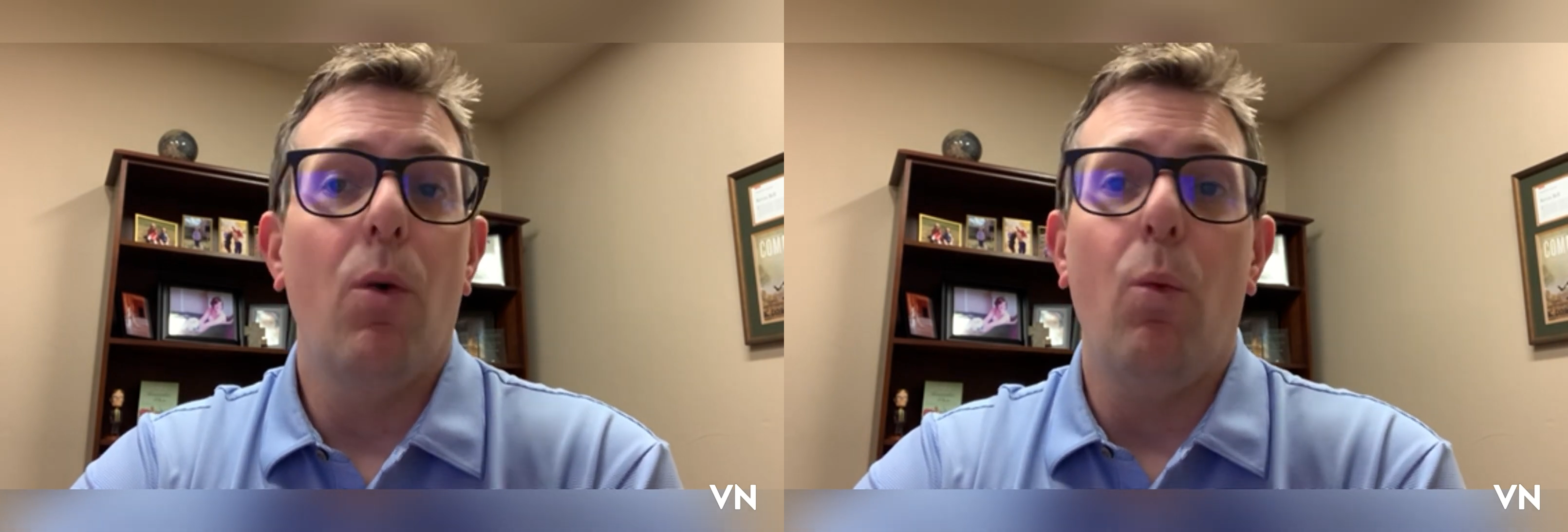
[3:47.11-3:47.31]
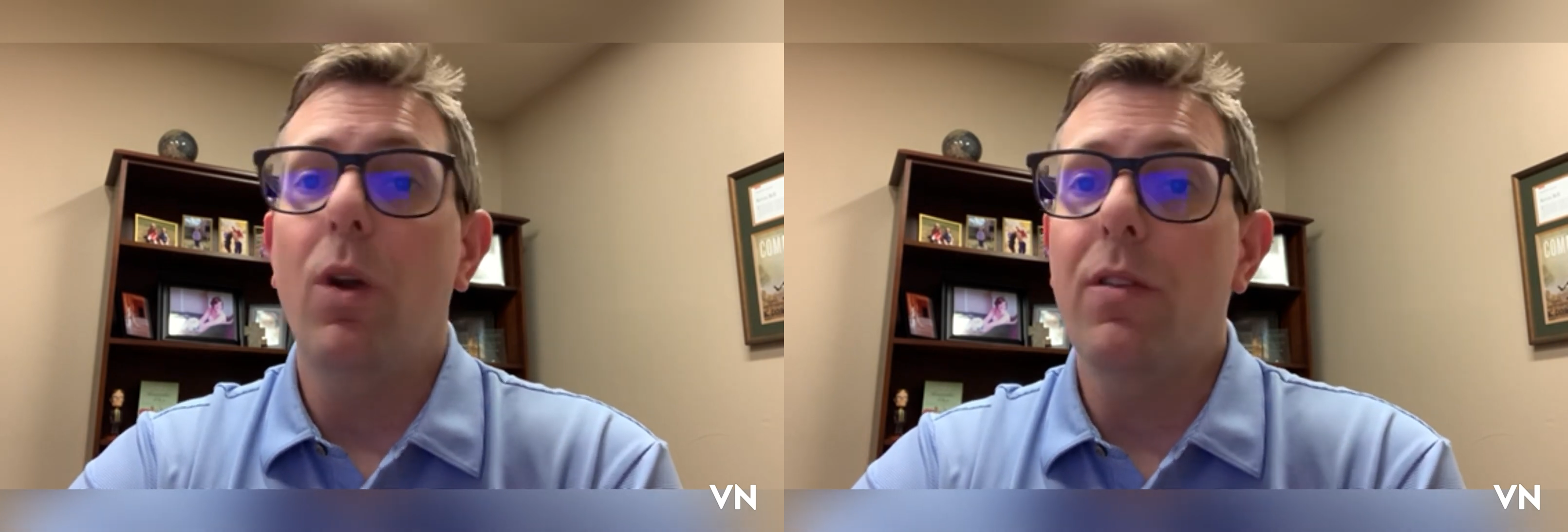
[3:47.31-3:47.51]

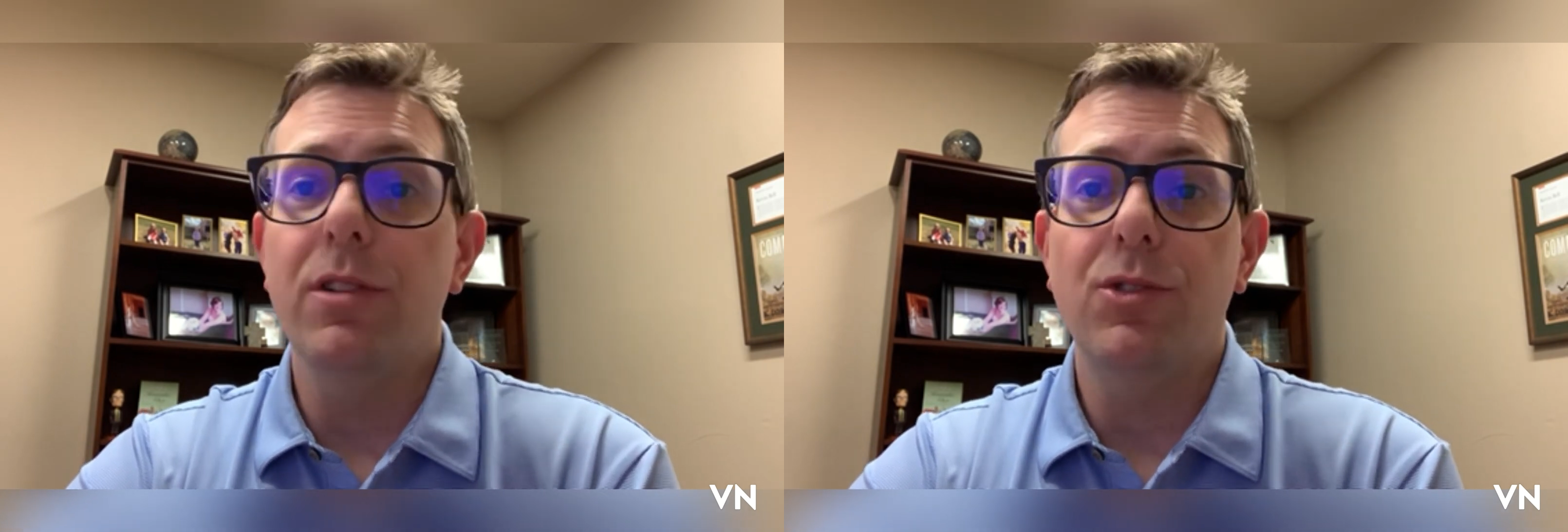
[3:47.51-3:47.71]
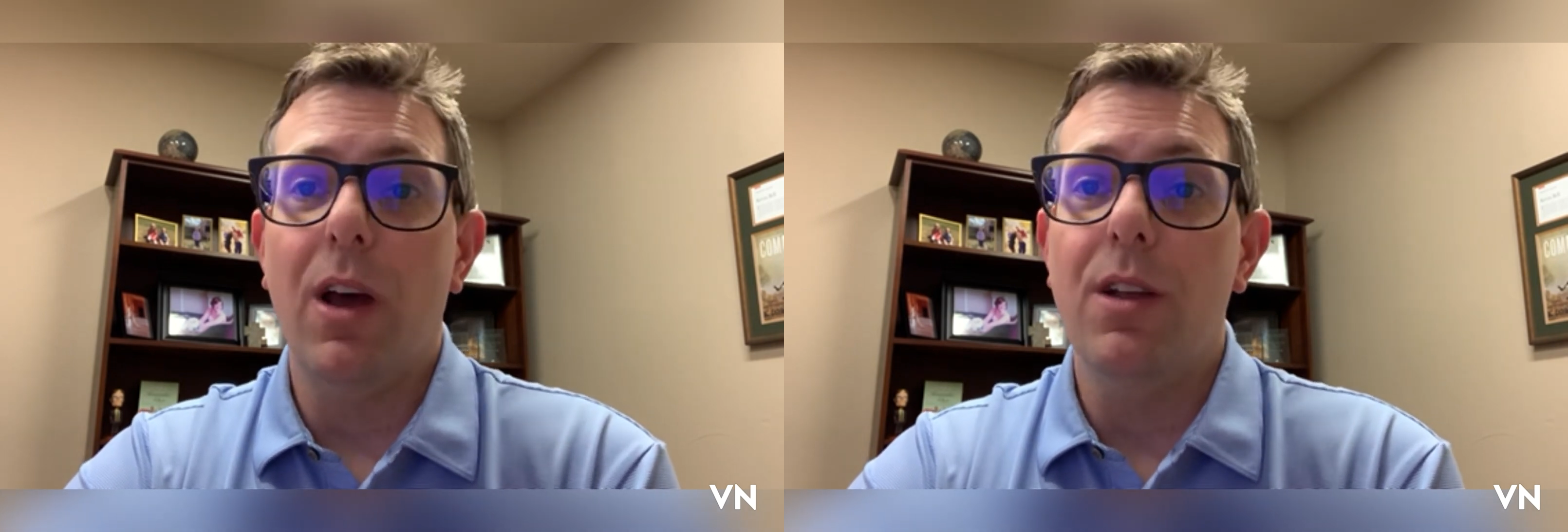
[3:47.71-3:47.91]
Whatever
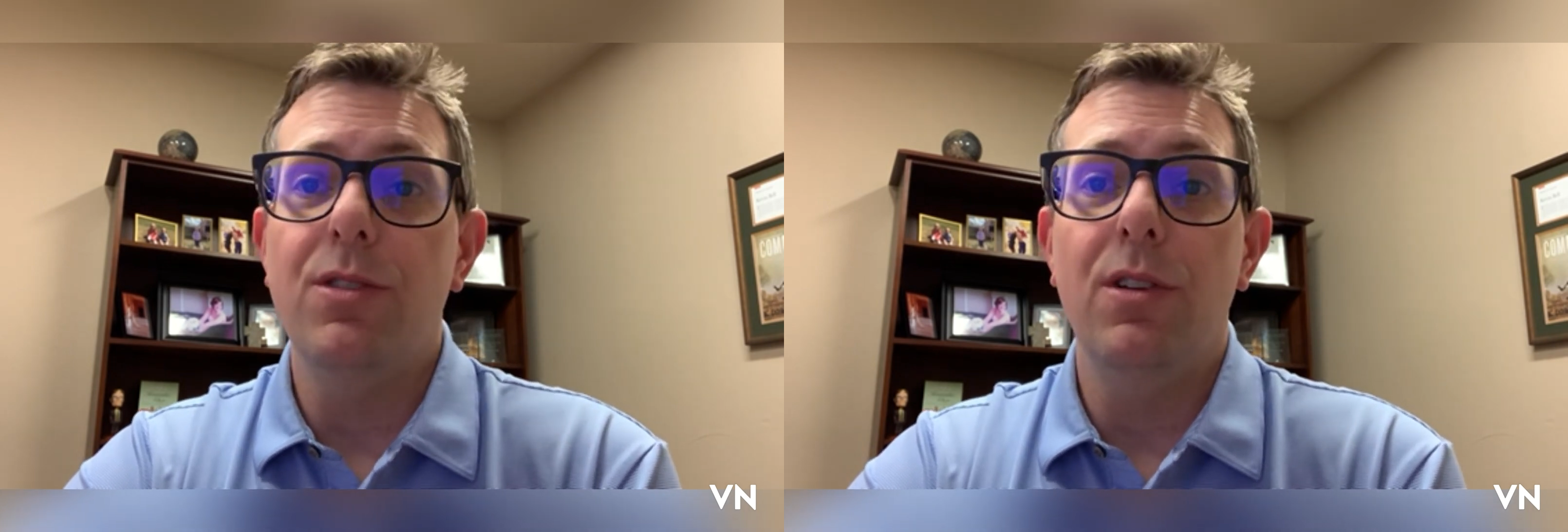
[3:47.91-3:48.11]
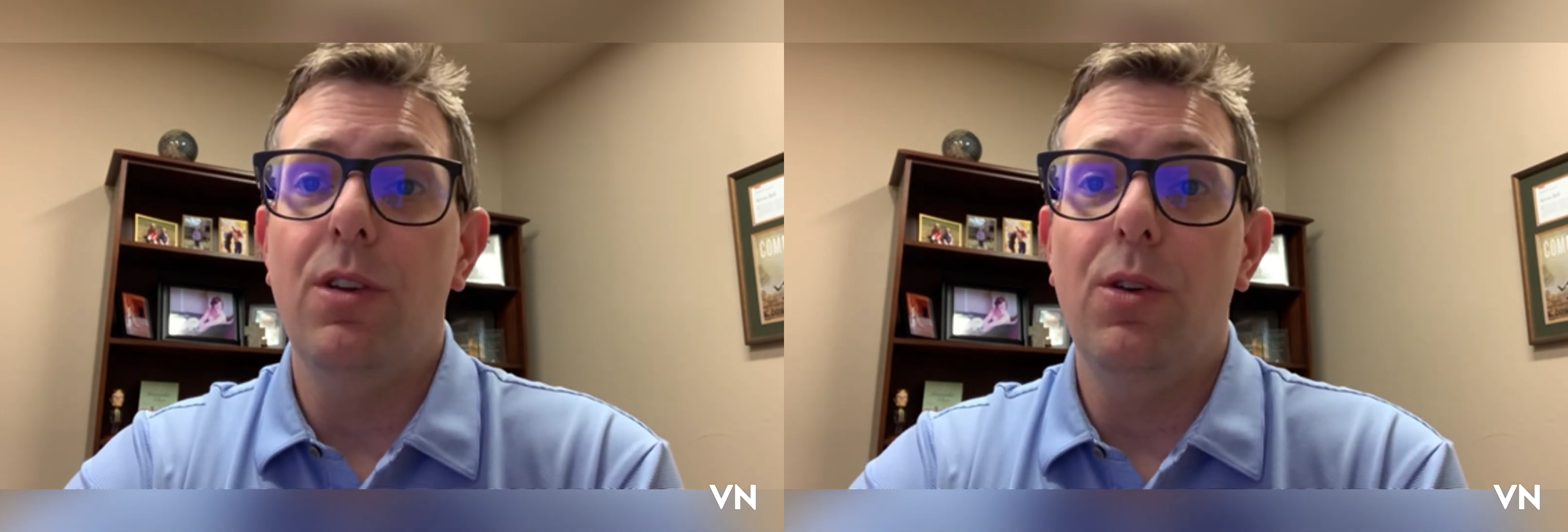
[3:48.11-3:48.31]
strategy
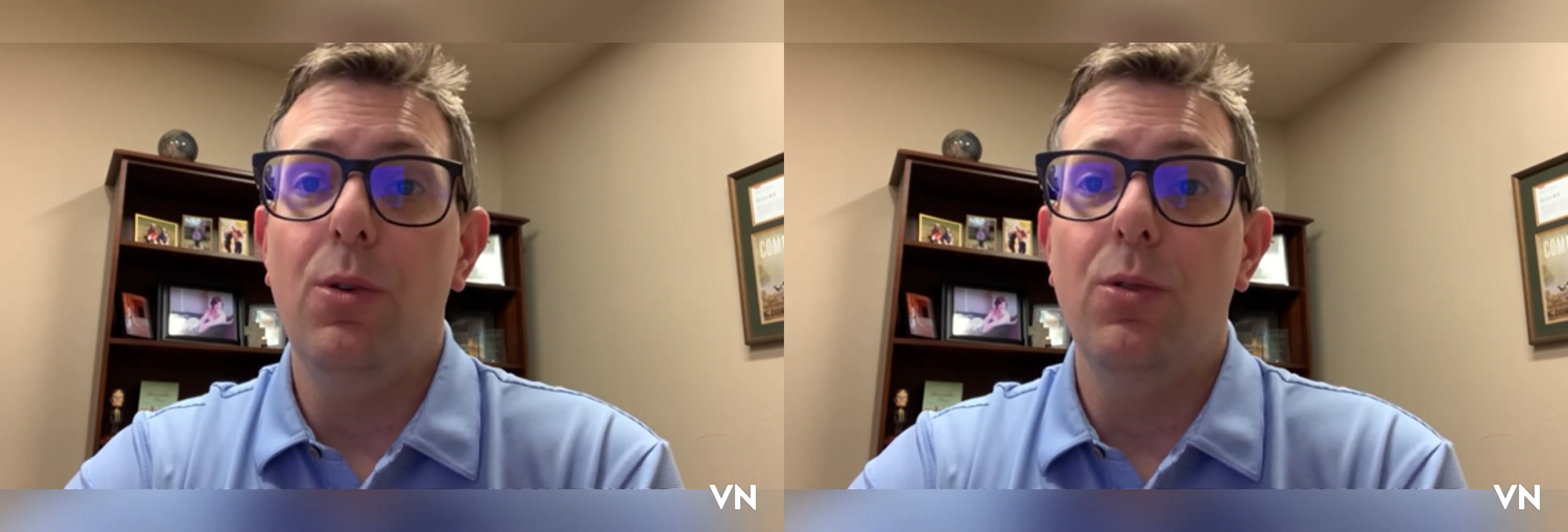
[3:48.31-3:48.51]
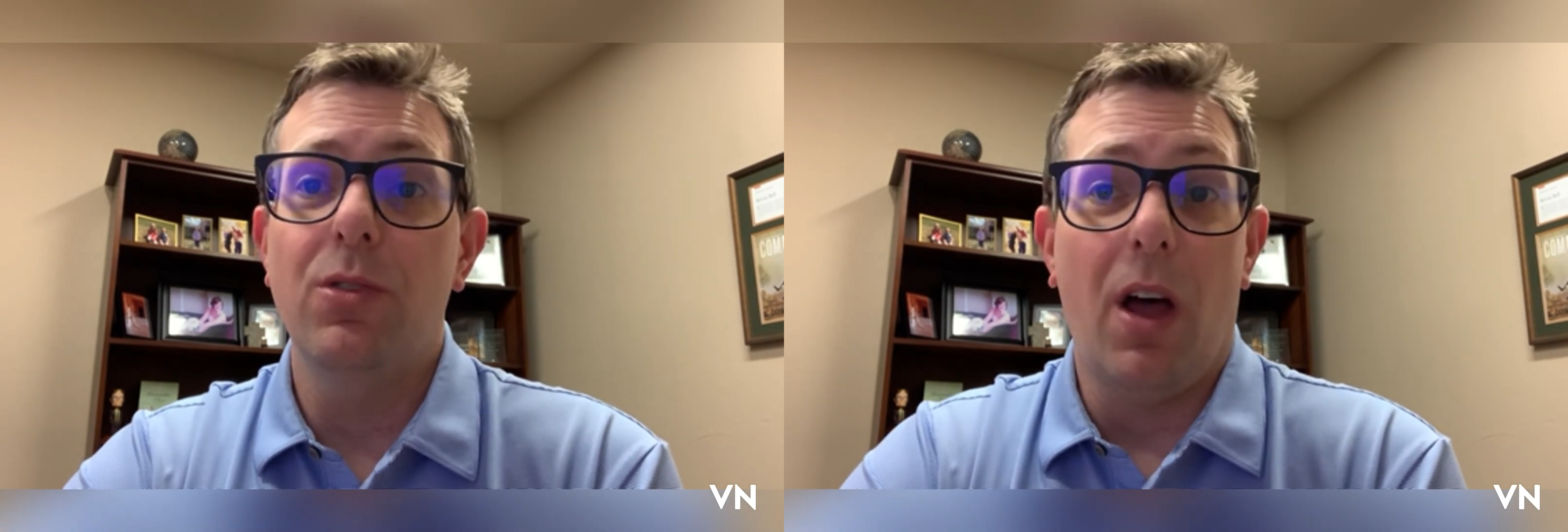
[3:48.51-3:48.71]
you use,